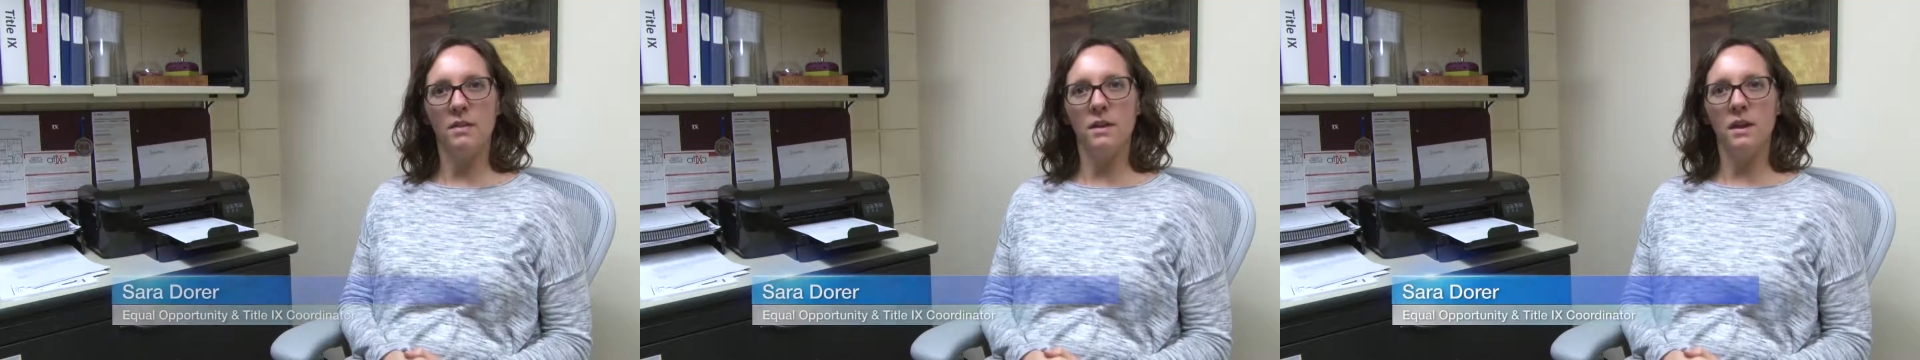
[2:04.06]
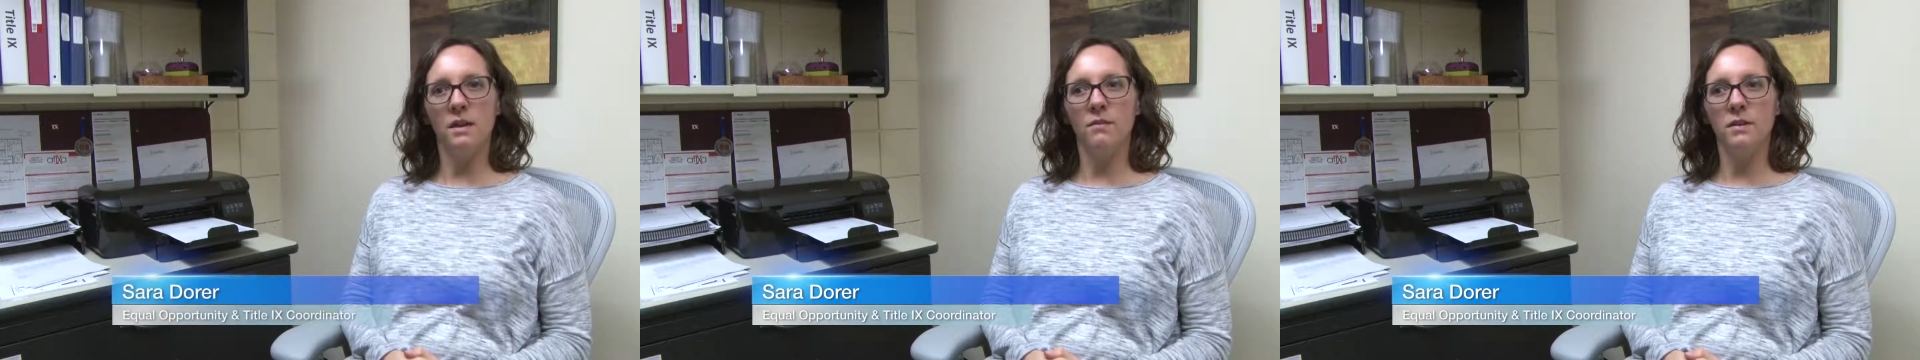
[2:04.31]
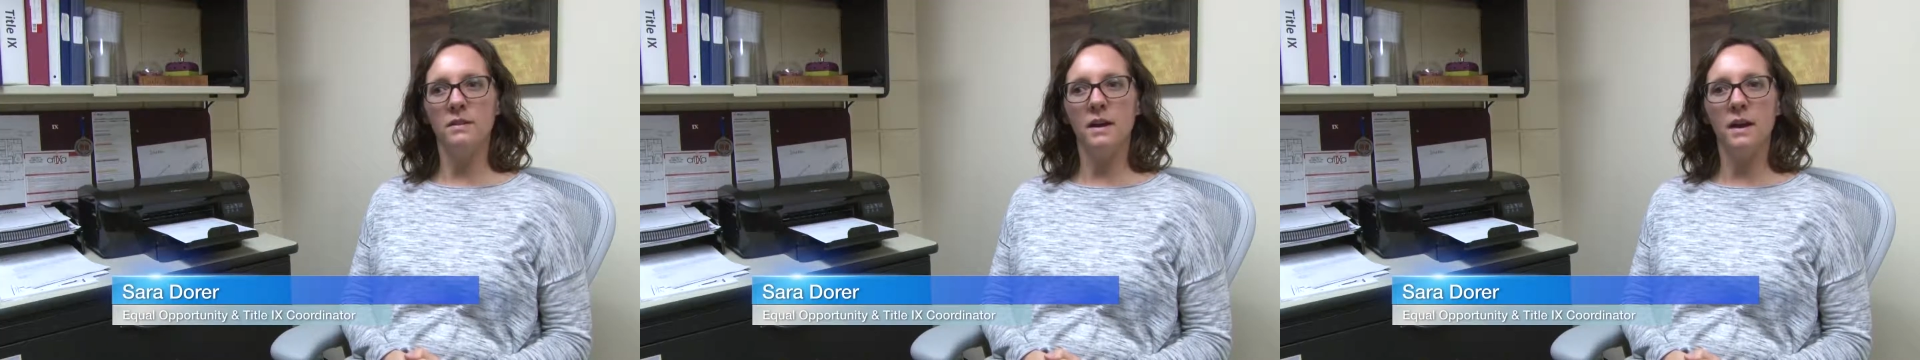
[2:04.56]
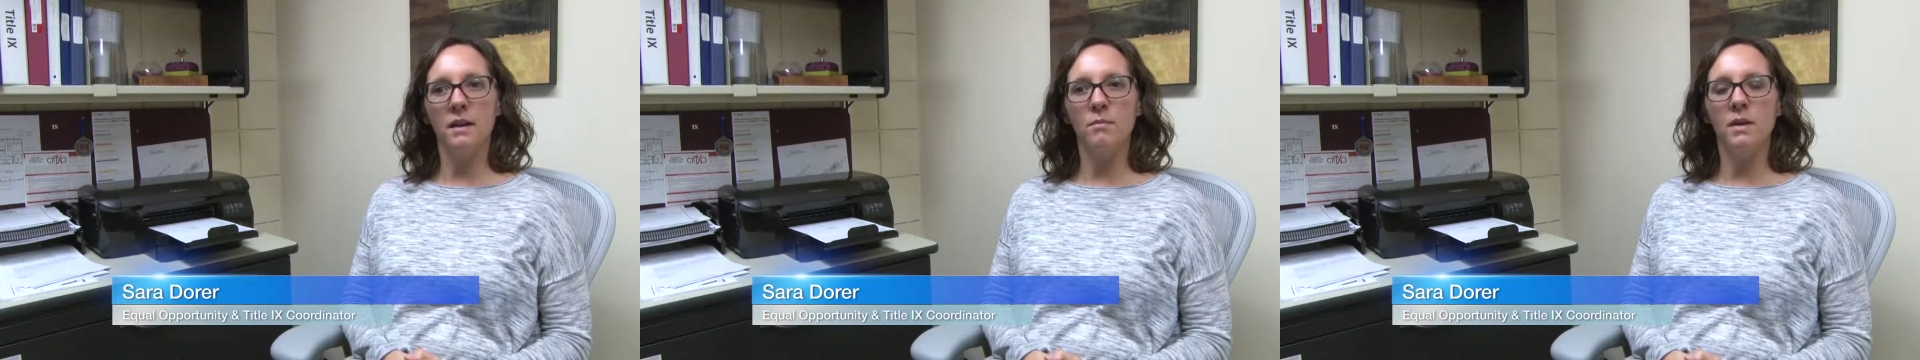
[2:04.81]
think every
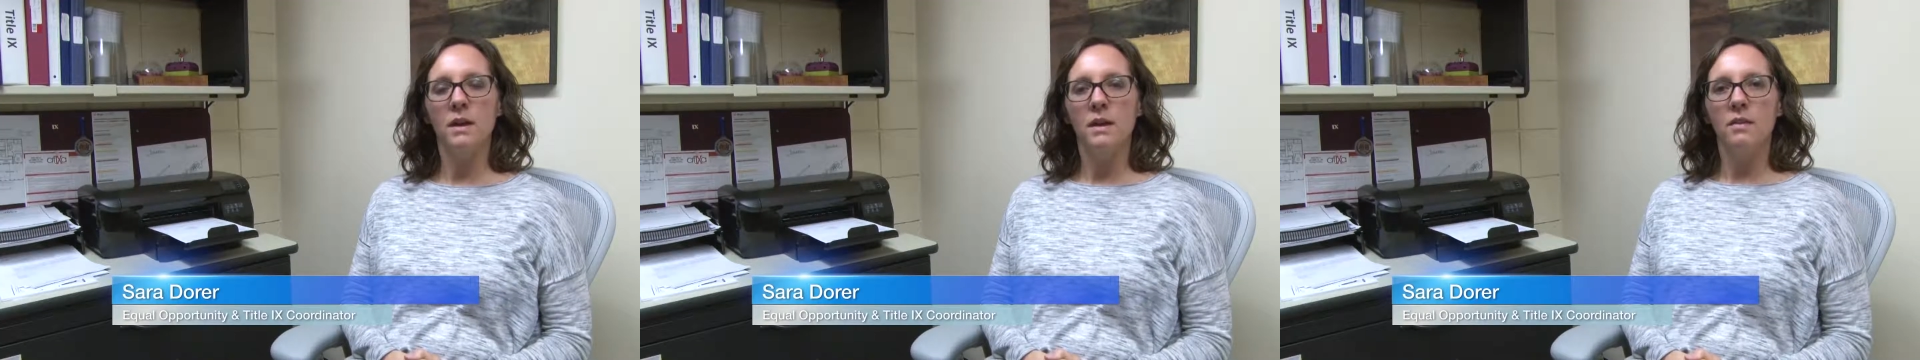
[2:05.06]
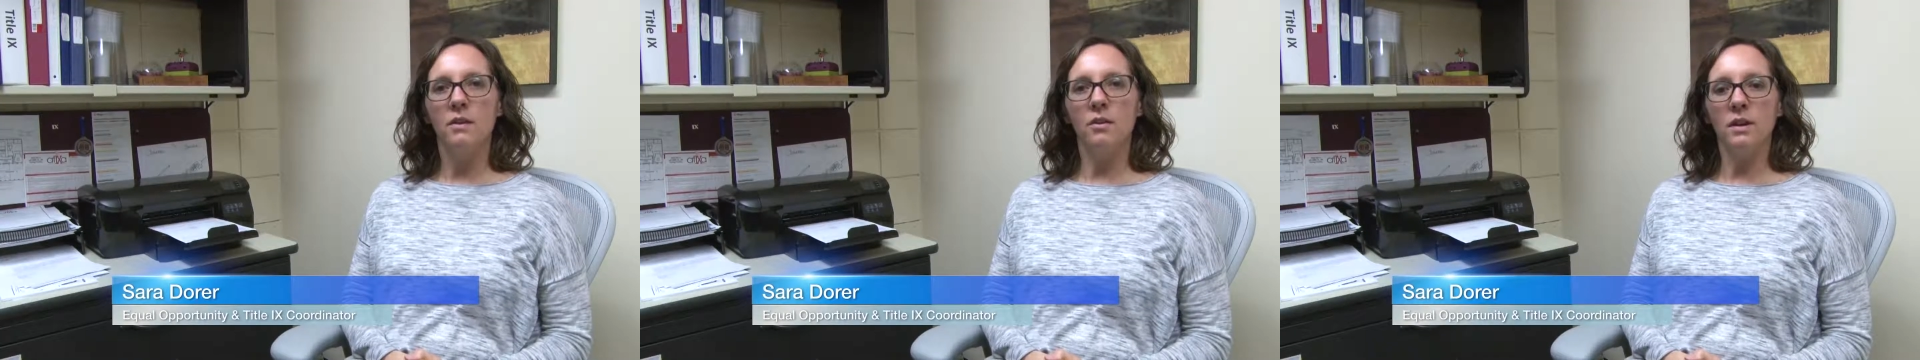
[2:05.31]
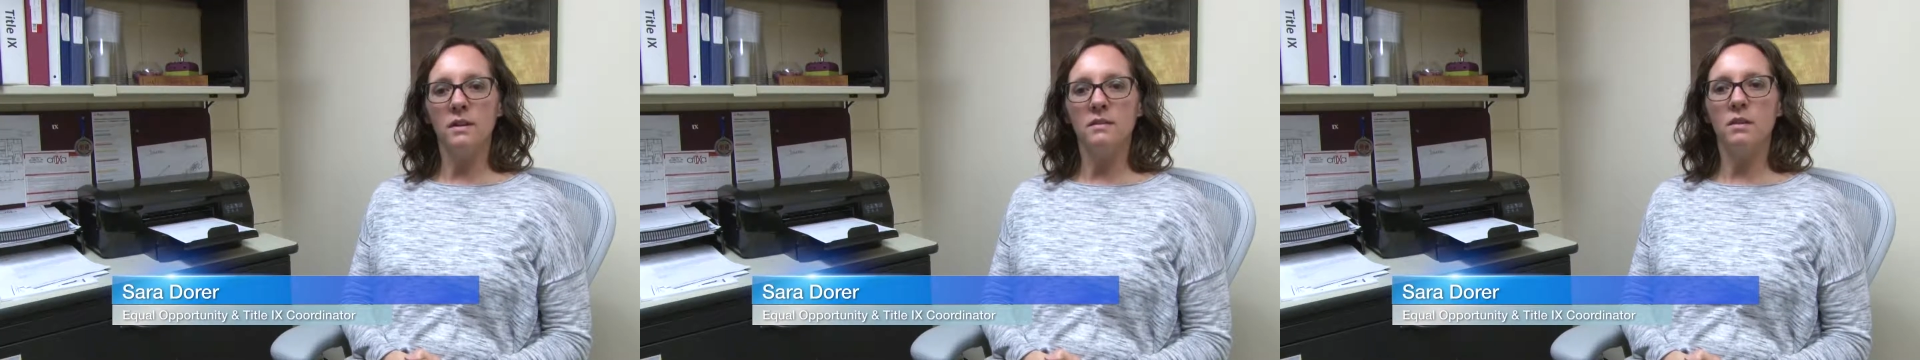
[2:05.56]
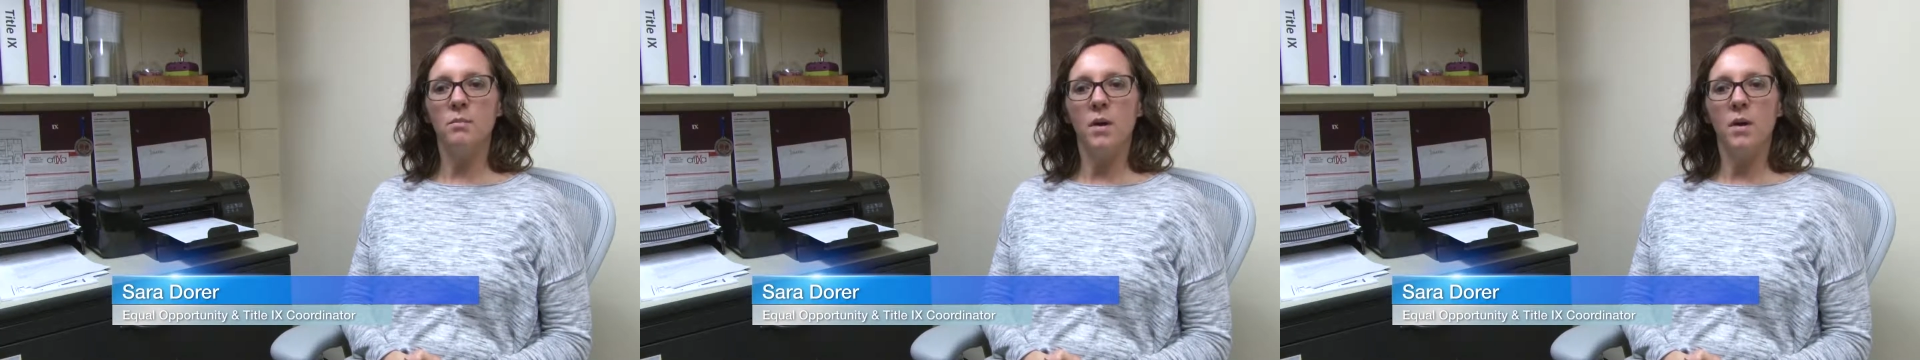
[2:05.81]
time there is a